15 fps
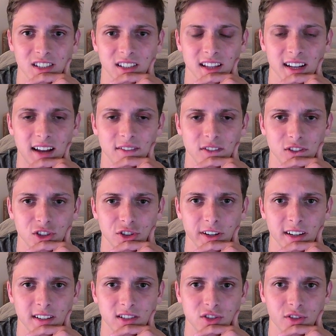then after
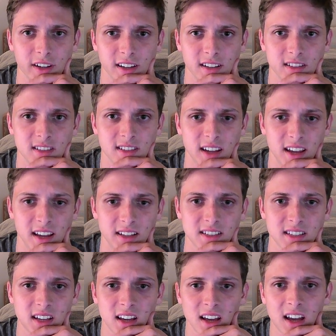trades, takes,
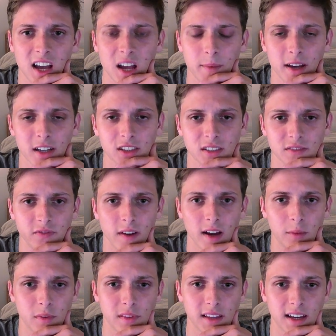I'm actually fine
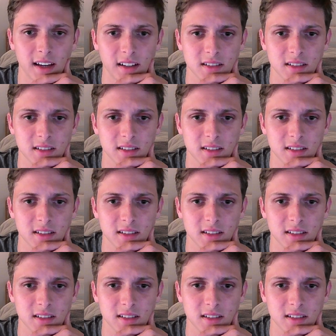with that.